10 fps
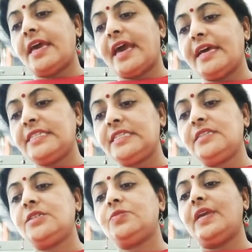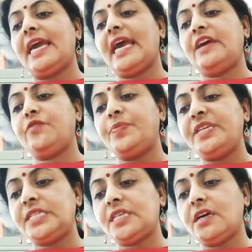As it is, we have
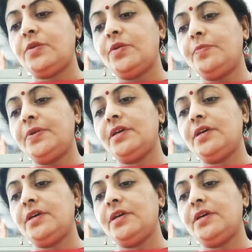PISA group,